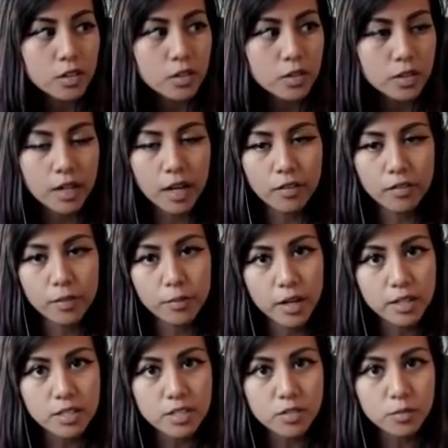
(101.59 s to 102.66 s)
You can have a
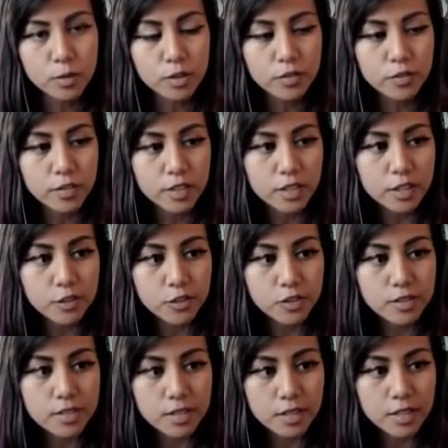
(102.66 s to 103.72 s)
massive morph in there
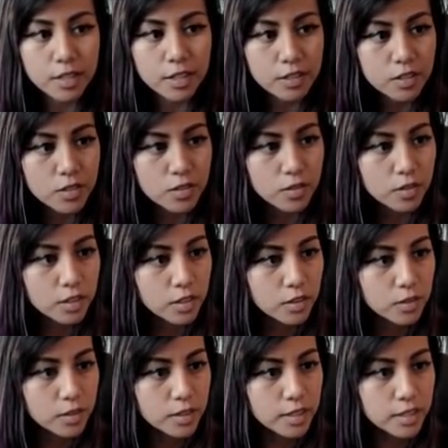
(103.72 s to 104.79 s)
just in case you
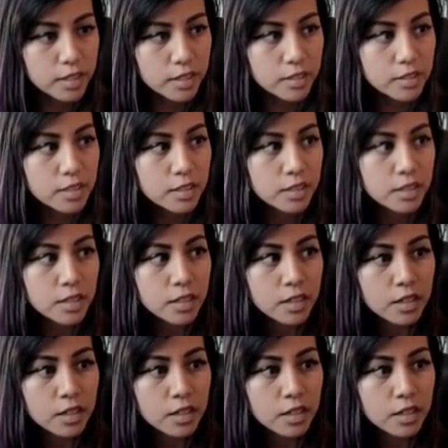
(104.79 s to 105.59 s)
think you need it.